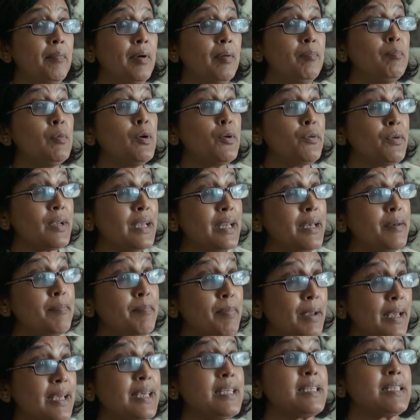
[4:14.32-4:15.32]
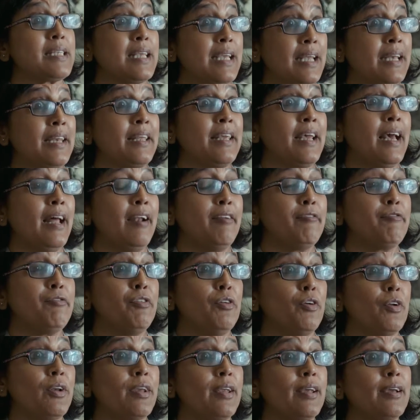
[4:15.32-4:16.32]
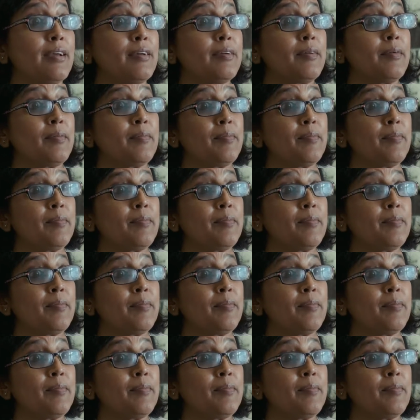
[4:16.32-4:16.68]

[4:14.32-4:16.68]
Marine Base in California.